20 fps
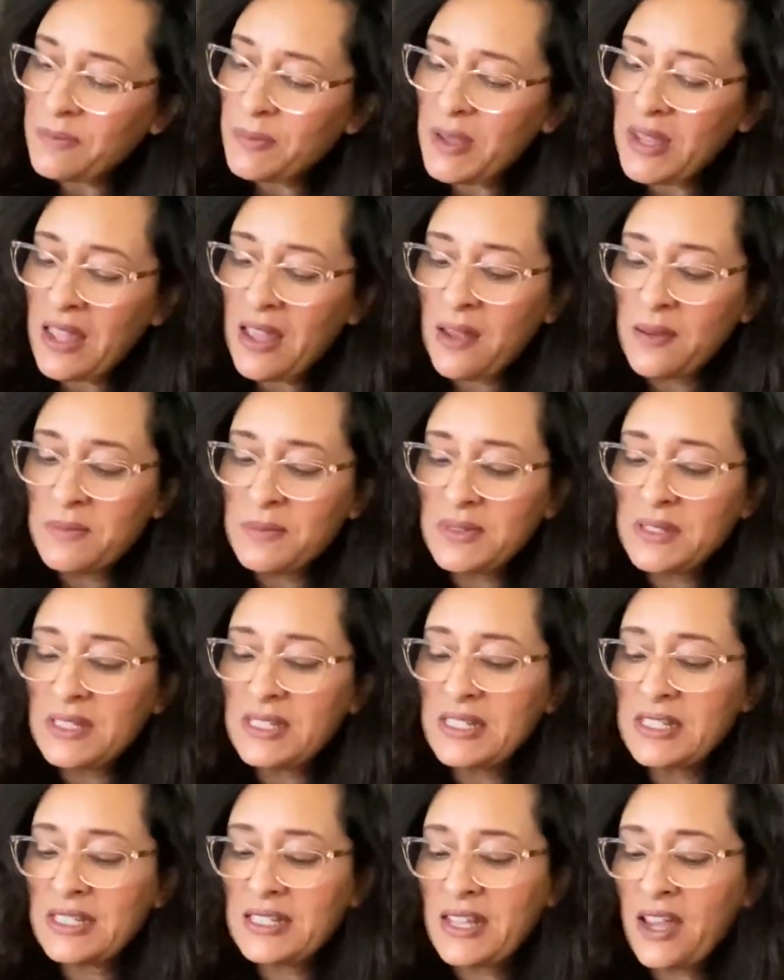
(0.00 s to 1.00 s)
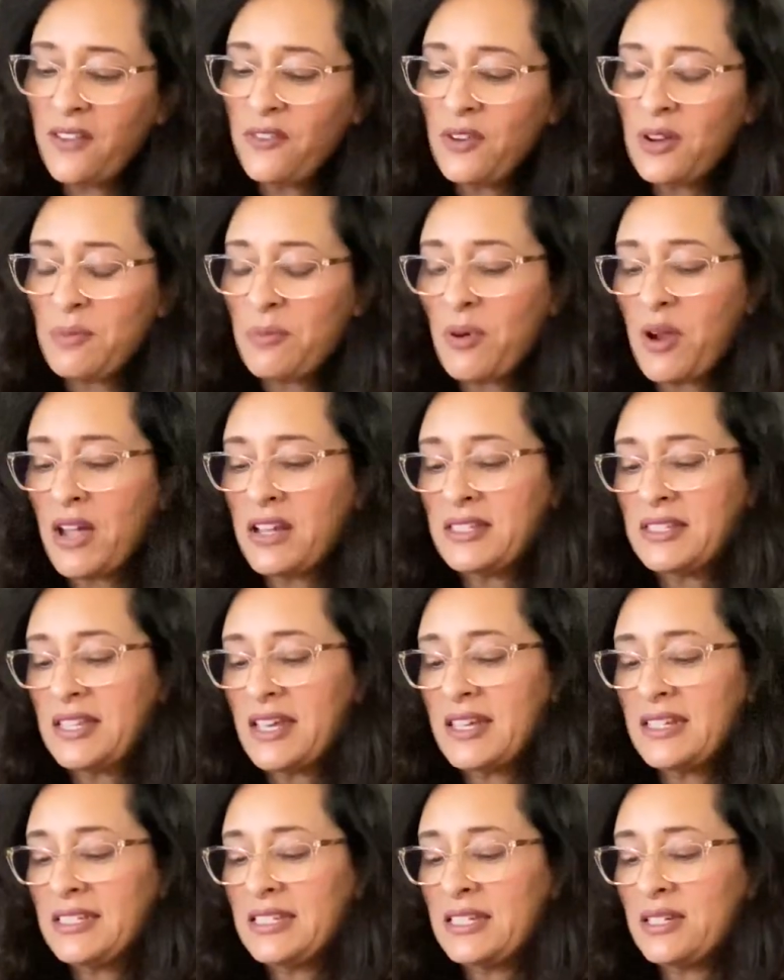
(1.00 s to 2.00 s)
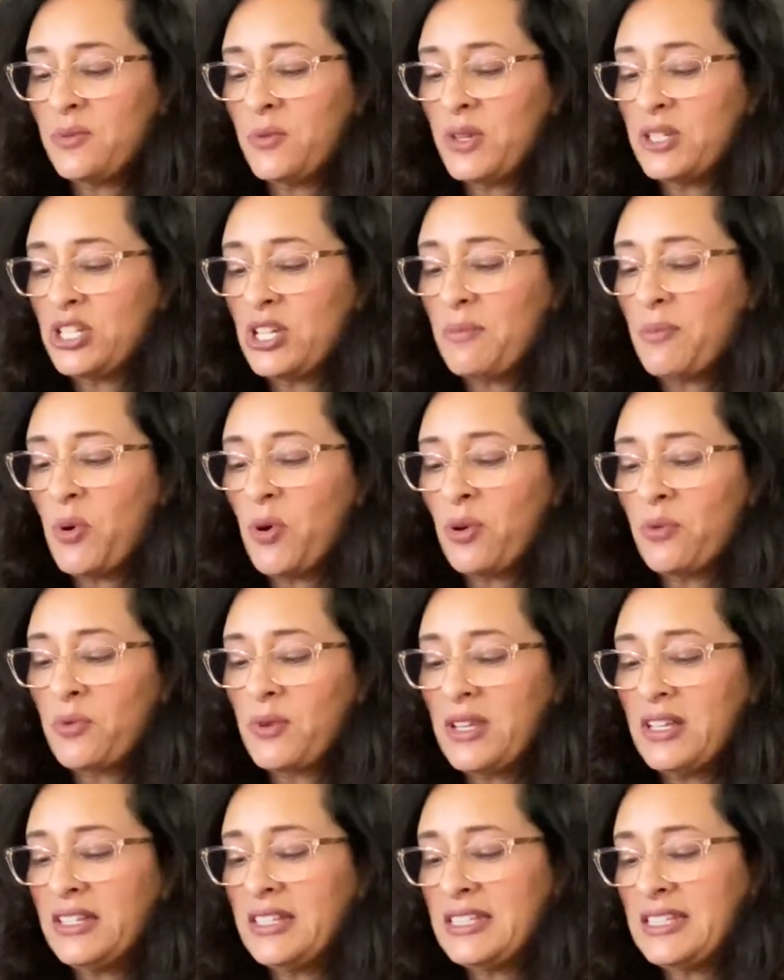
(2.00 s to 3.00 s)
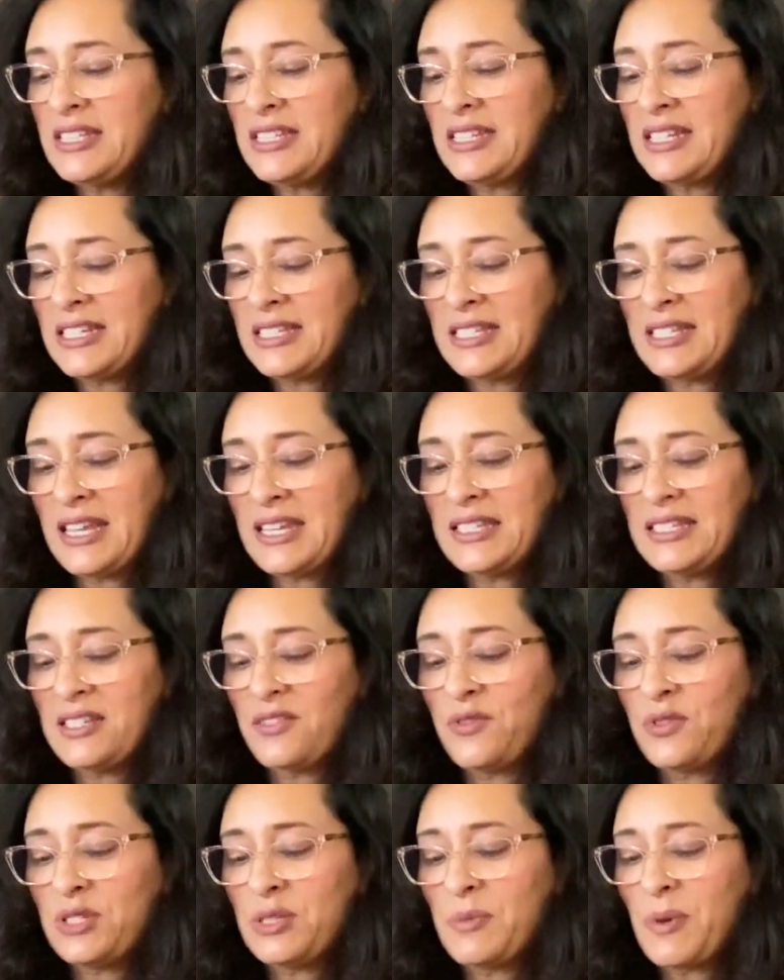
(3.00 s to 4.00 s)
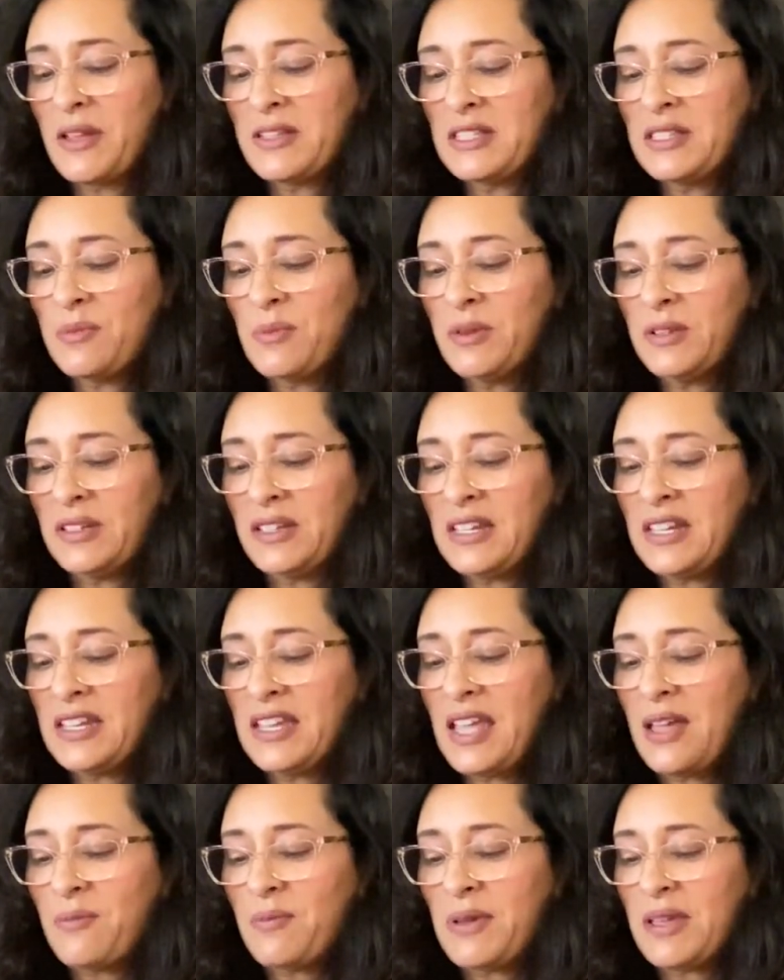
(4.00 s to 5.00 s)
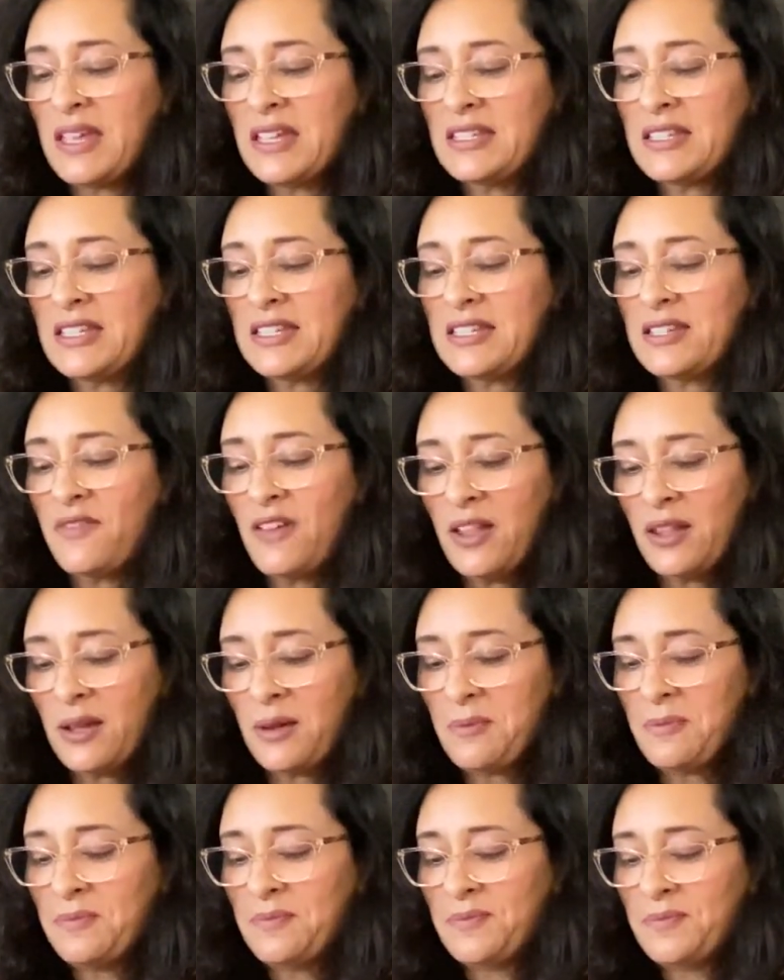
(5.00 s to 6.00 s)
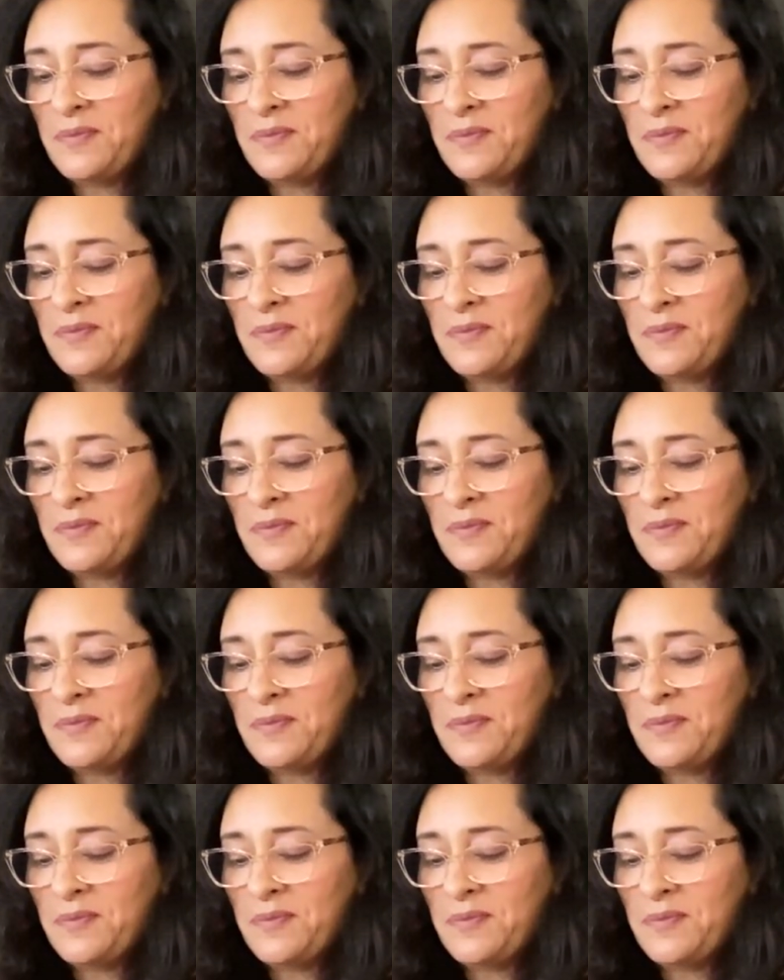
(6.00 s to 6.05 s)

becomes a discovery process in which a more realistic sense of responsibility can begin to develop.